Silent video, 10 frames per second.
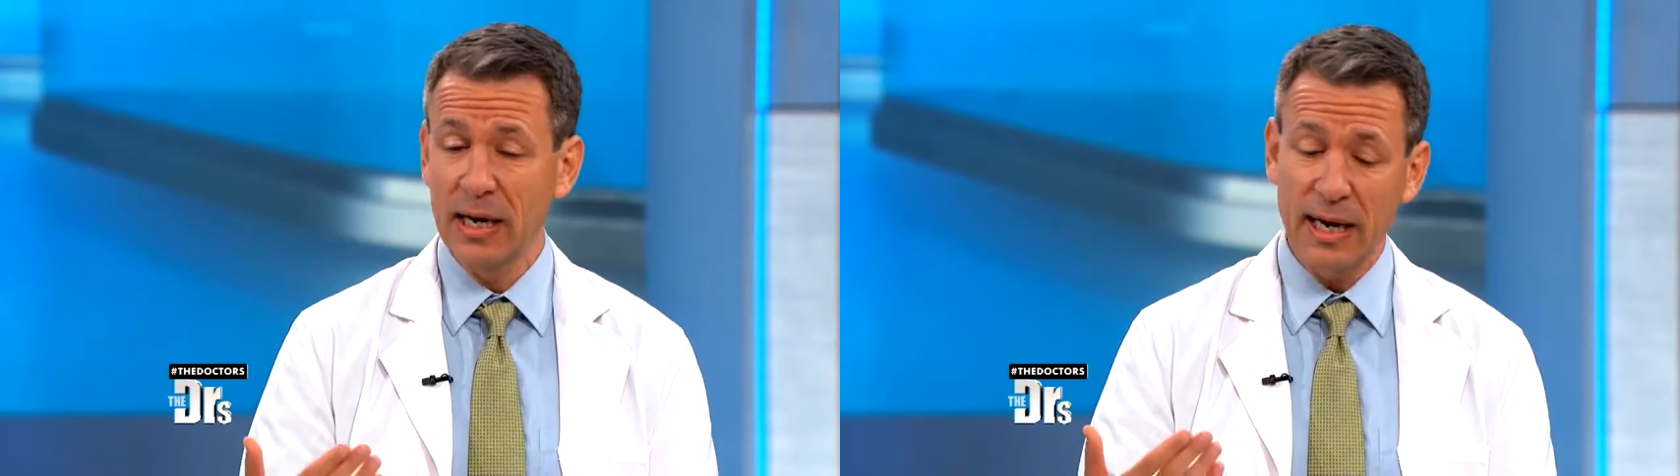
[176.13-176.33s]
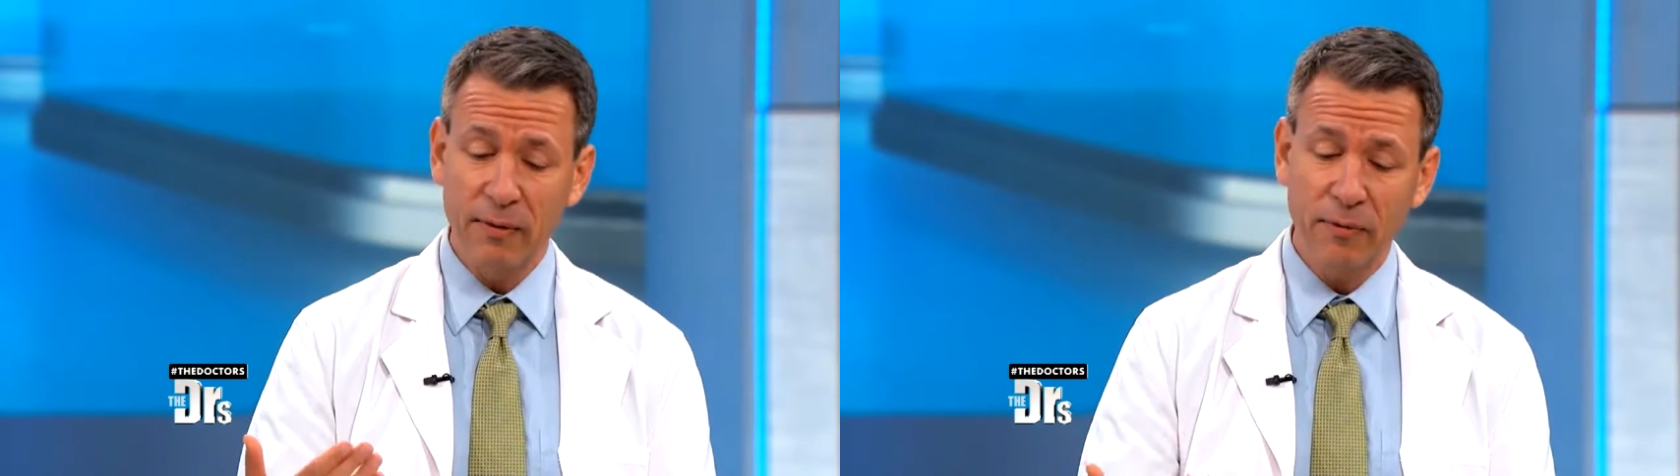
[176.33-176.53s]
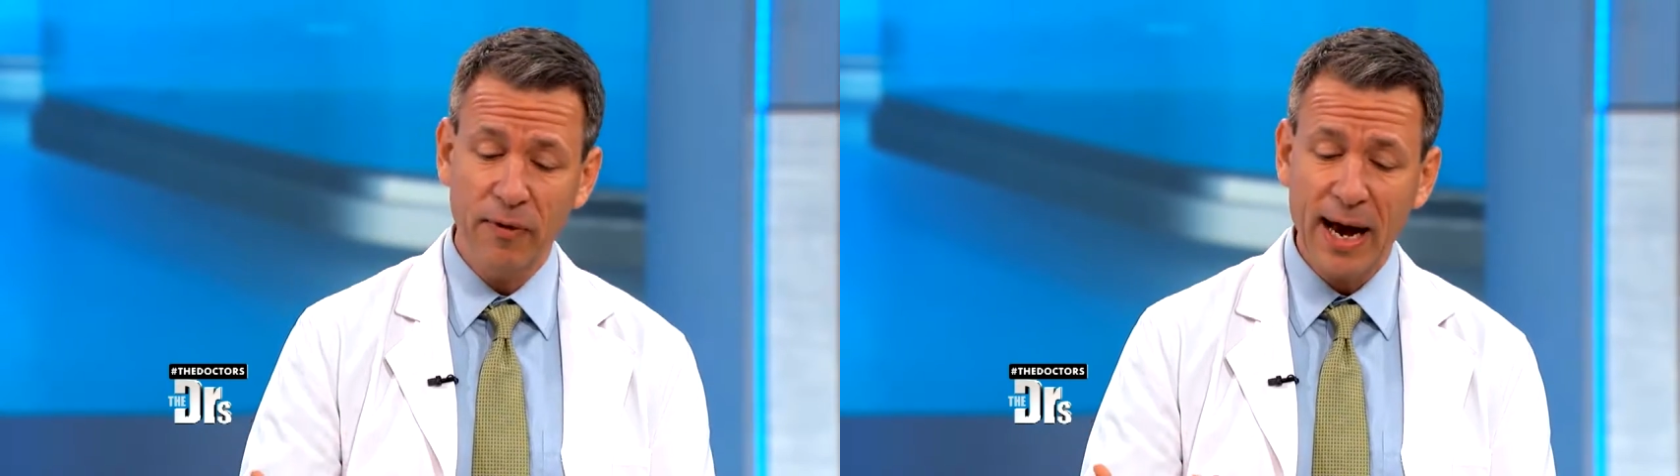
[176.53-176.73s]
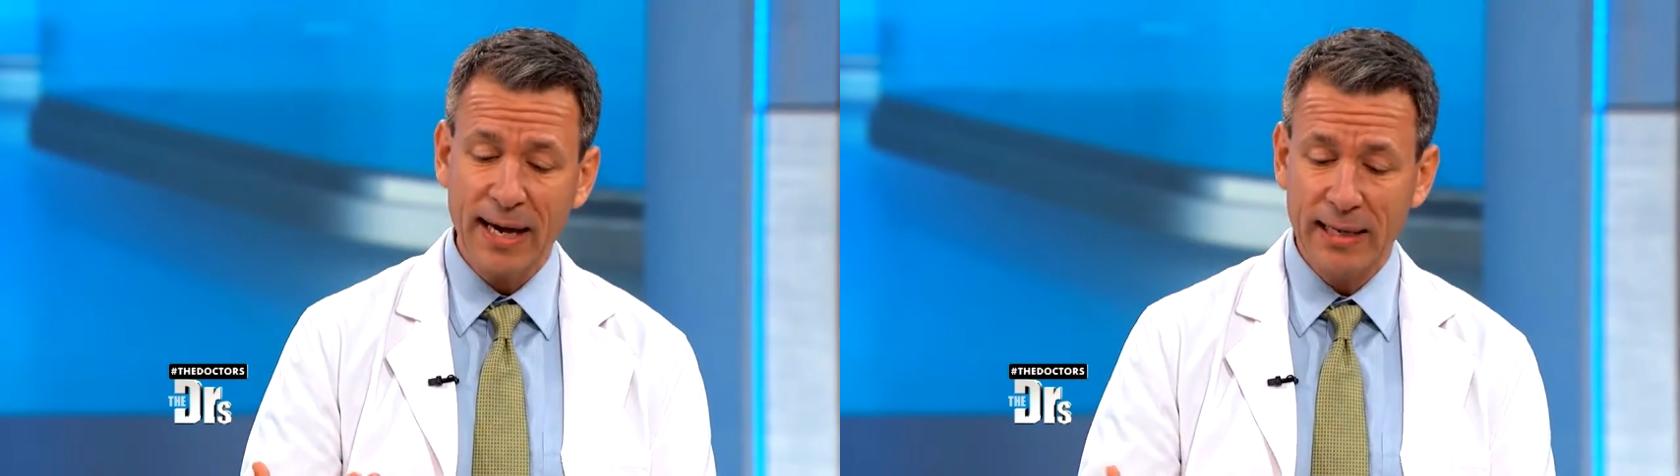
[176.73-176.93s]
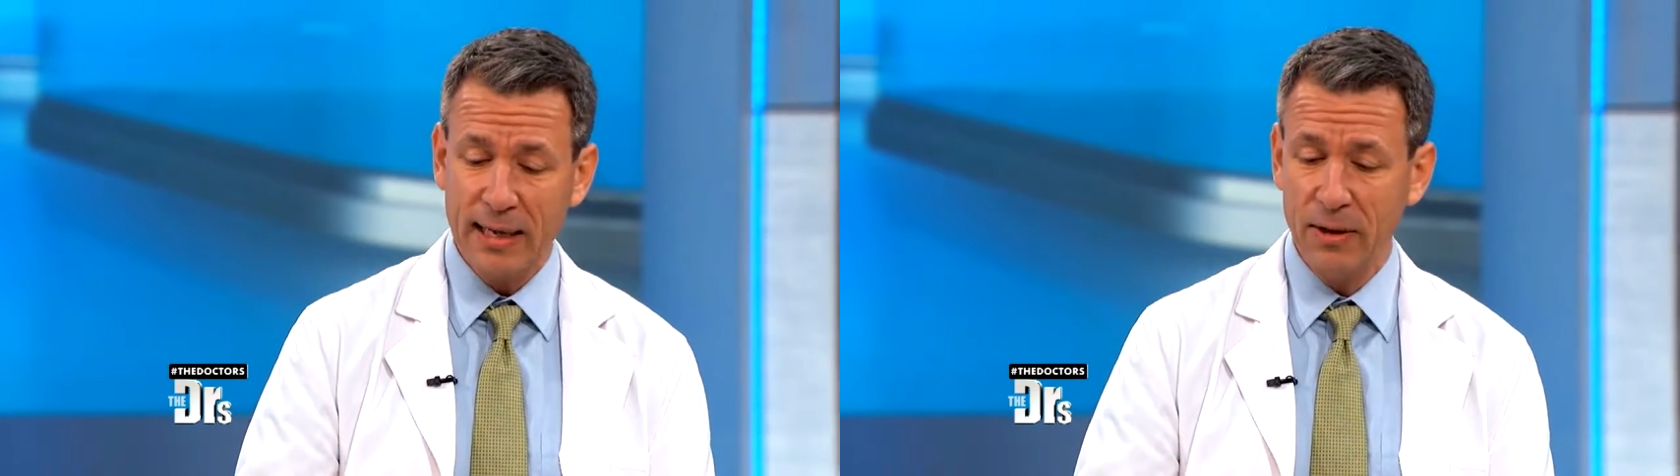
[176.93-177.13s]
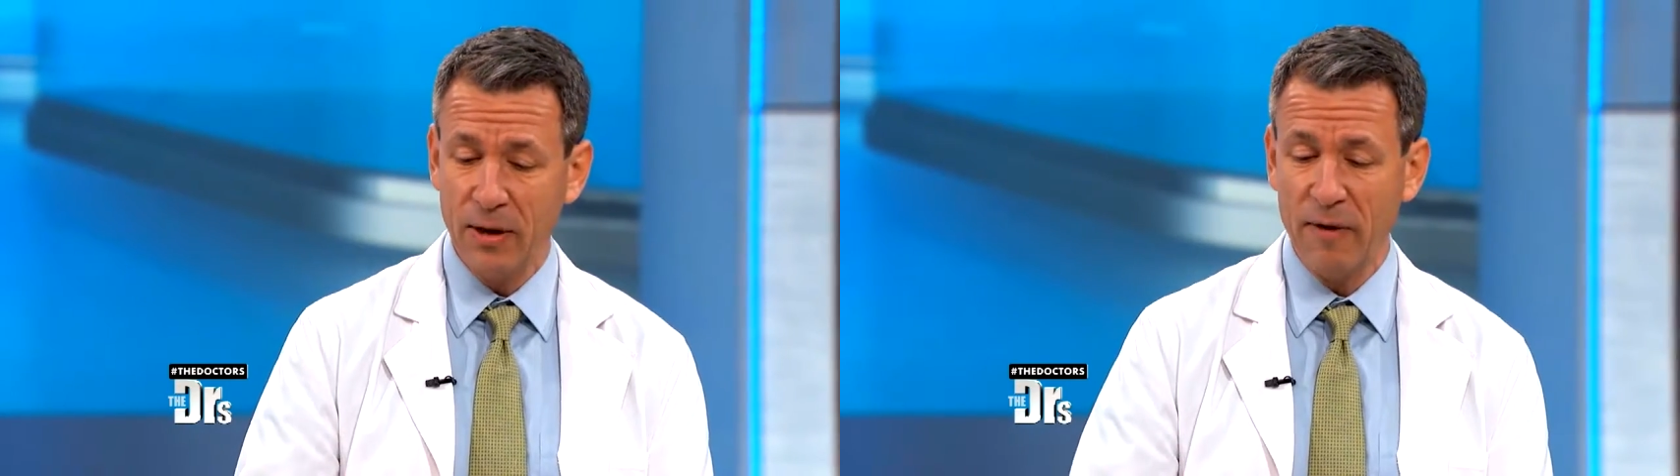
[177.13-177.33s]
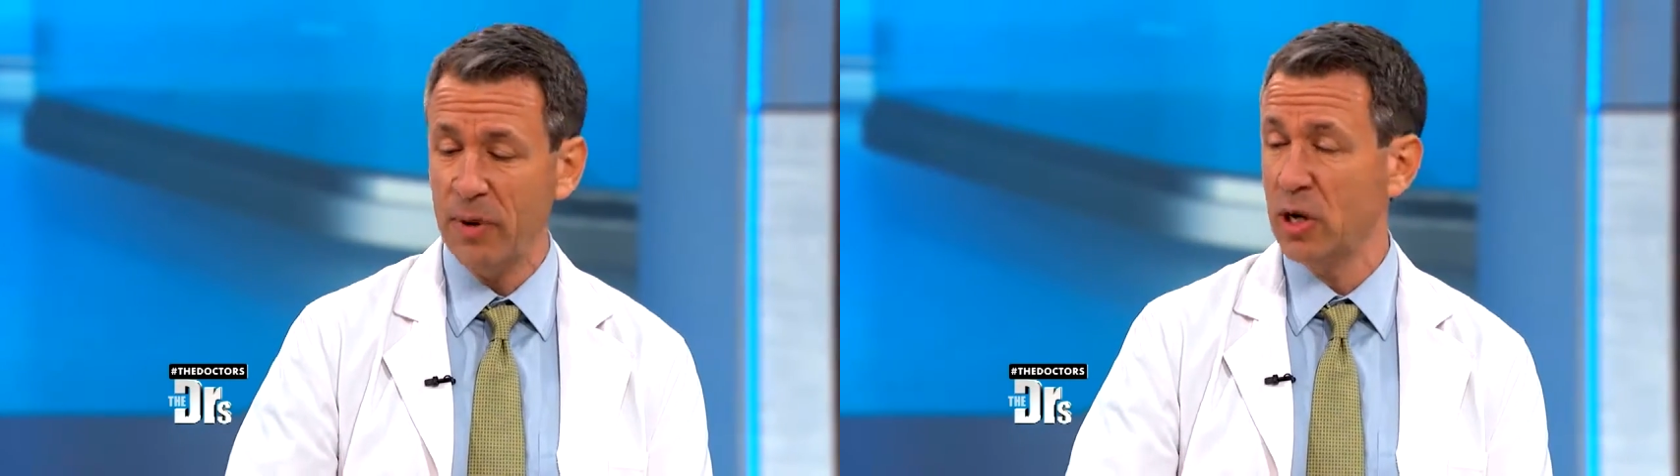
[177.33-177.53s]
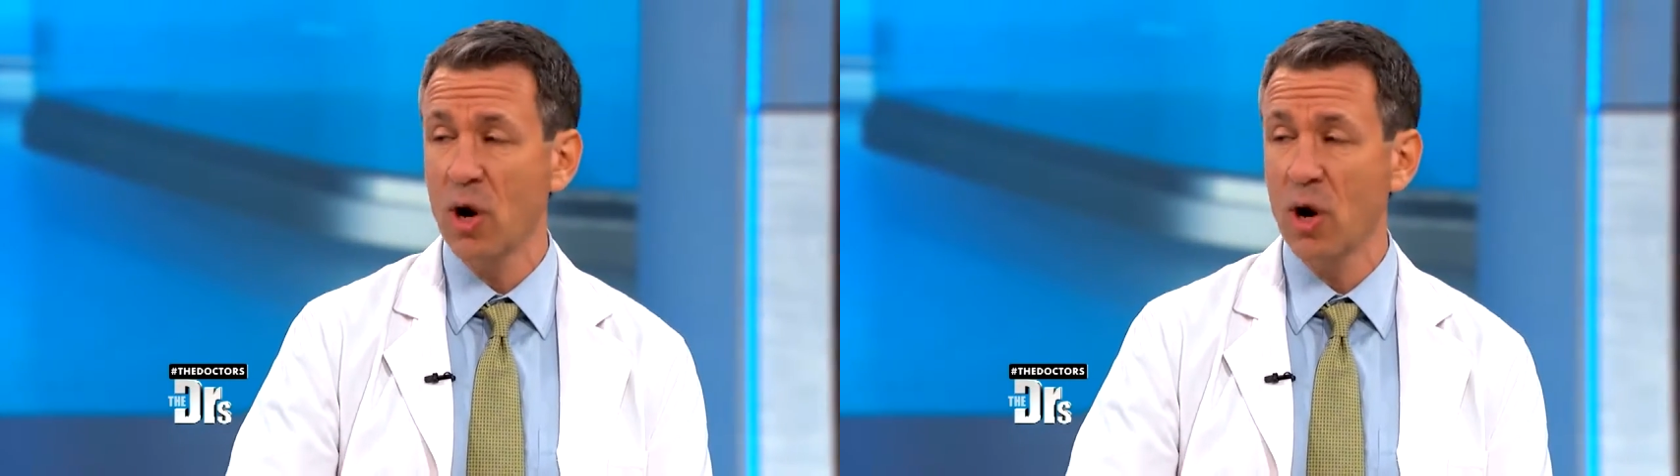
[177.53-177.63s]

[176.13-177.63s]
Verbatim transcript: in fact, there have been